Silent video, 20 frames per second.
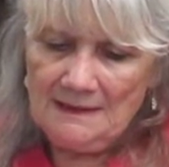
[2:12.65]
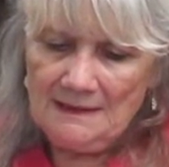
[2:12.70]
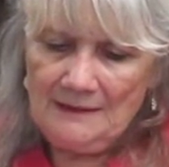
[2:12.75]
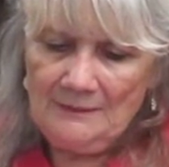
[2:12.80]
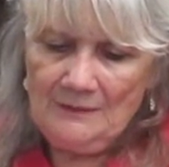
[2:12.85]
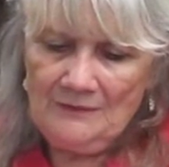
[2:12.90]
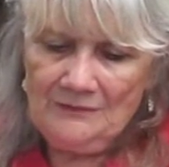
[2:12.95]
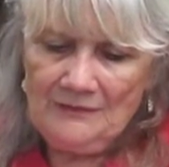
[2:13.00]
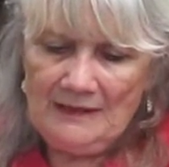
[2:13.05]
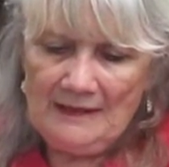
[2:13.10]
They
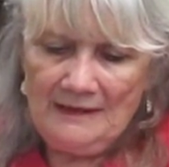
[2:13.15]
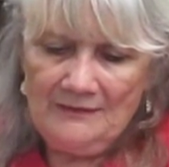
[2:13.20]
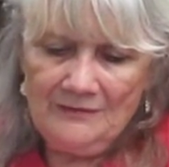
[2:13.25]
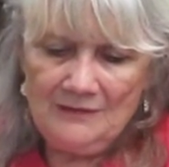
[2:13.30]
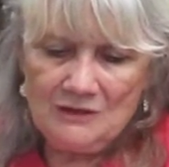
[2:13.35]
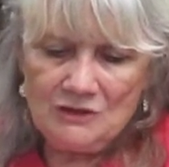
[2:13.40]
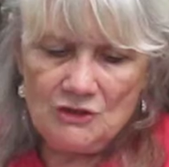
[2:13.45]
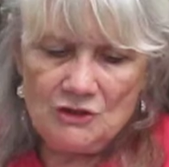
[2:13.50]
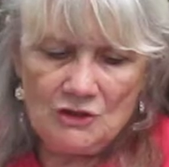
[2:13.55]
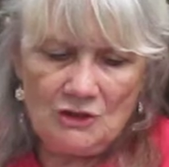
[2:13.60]
were
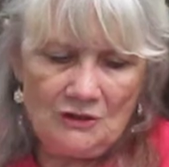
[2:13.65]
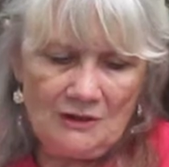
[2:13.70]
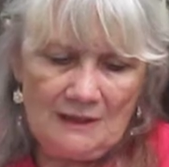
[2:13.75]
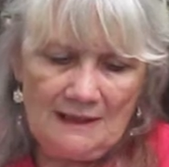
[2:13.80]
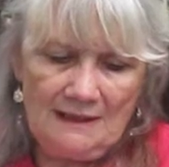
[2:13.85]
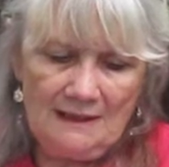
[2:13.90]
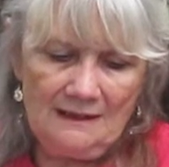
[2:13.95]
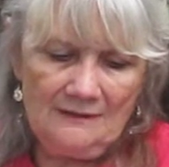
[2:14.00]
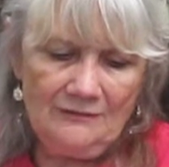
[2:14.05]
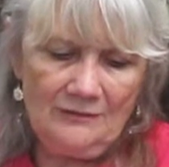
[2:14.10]
forever
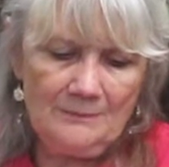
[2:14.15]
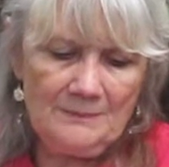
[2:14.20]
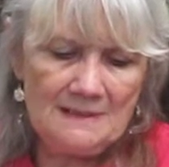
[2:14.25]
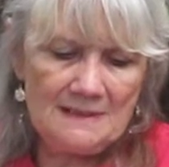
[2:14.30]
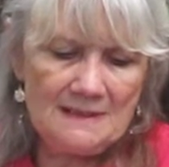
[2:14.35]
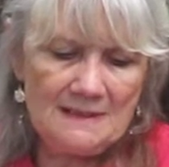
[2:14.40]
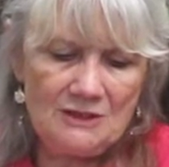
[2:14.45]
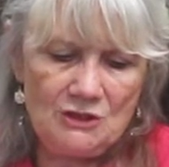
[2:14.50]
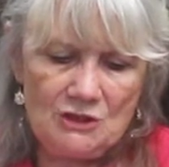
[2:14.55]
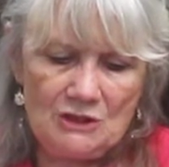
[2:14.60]
jockeying for
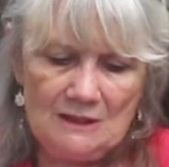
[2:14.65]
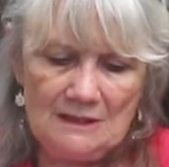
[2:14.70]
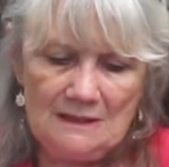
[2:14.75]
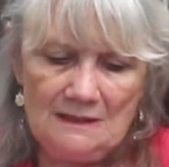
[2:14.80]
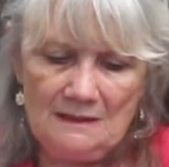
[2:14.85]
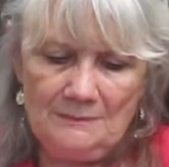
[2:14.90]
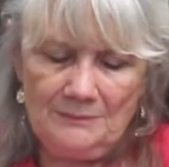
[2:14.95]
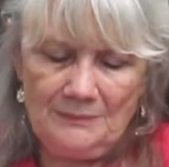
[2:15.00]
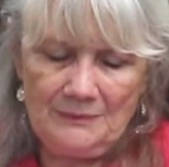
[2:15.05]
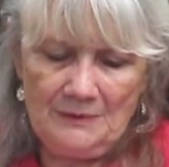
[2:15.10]
position
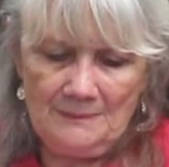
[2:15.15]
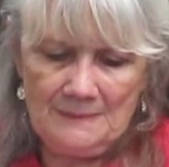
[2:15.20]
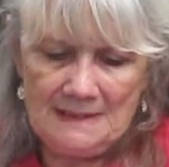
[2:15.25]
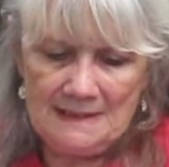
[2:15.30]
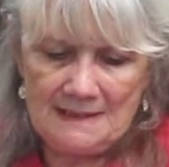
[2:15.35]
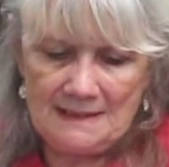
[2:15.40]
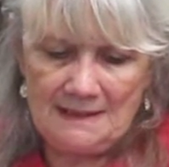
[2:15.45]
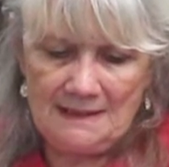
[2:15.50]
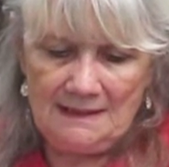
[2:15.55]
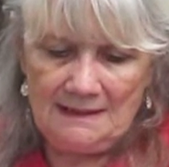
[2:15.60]
in the
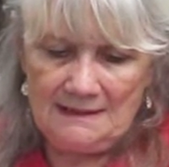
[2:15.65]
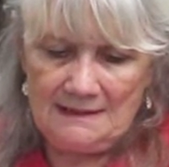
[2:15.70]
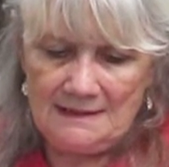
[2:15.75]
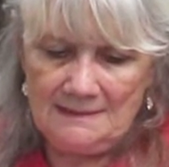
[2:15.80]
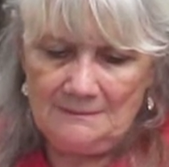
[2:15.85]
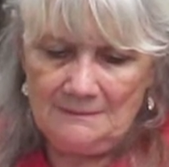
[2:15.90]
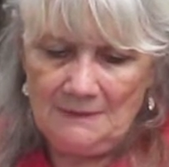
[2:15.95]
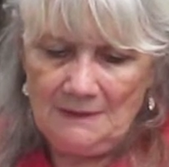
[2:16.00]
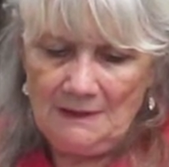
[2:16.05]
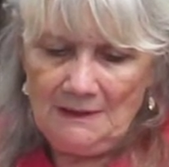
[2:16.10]
promised
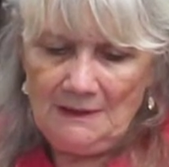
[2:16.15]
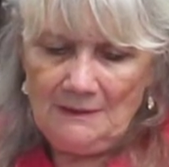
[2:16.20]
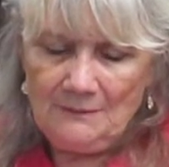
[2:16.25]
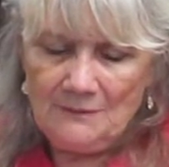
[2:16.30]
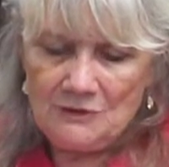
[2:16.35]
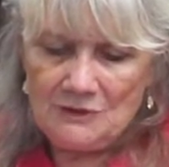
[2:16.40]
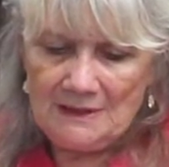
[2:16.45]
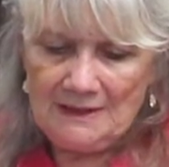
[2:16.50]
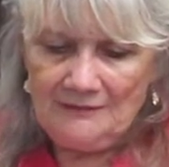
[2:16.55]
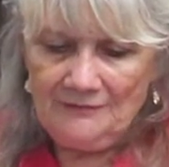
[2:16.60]
kingdom,
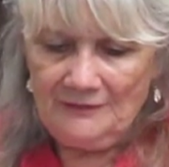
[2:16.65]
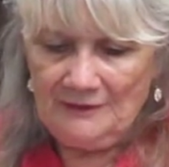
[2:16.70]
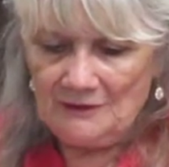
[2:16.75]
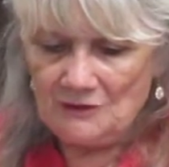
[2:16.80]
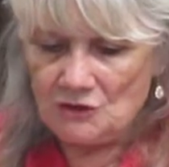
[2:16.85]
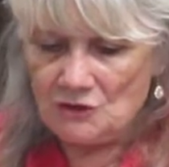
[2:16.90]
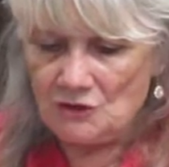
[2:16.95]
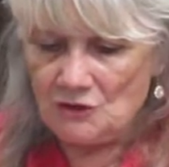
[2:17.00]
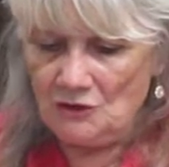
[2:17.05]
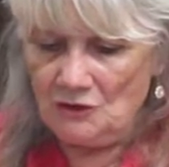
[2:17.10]
which they
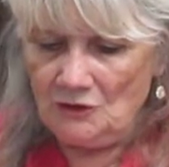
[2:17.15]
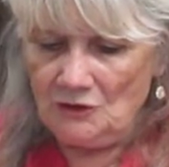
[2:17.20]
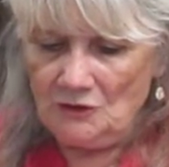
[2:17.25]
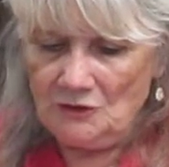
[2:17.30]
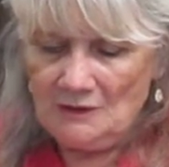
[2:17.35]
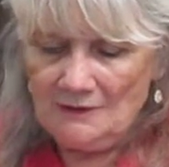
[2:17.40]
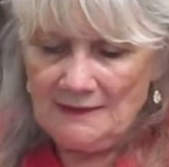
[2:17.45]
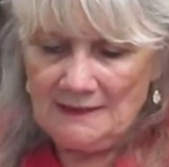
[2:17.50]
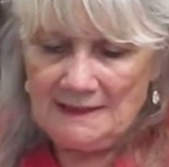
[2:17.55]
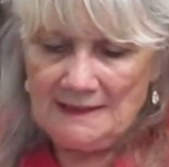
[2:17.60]
felt sure
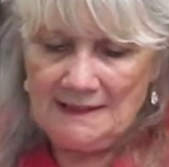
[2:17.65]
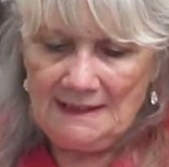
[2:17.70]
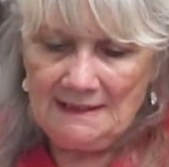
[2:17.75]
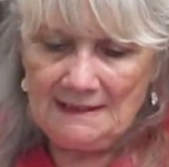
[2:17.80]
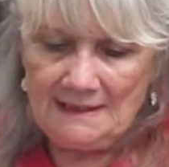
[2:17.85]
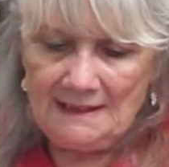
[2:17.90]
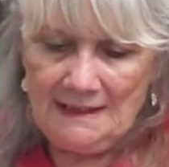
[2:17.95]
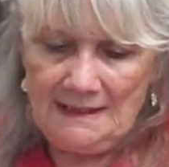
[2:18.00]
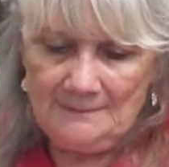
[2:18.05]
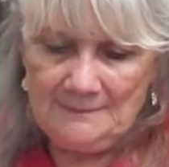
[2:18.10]
that he
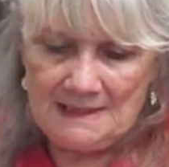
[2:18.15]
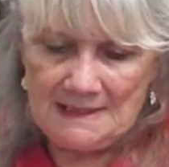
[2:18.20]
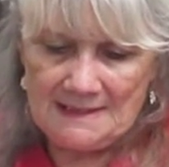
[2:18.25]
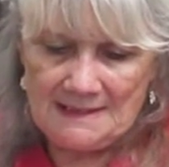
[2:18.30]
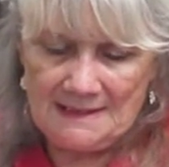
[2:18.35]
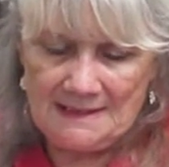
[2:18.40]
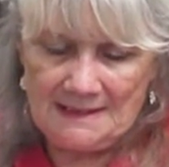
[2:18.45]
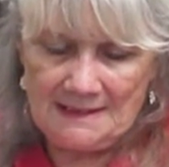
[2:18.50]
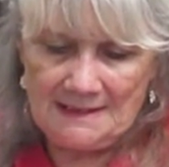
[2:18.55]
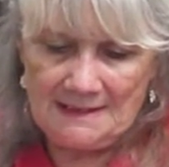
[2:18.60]
had come to
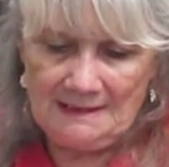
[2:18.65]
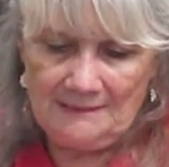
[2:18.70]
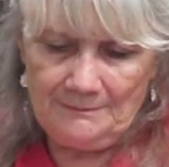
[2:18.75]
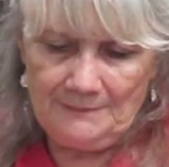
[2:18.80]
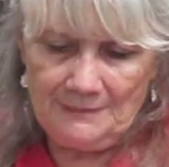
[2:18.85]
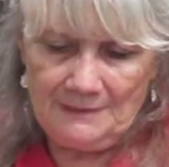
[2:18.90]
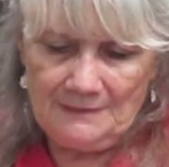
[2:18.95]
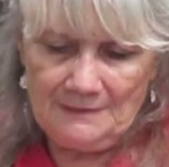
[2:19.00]
set it.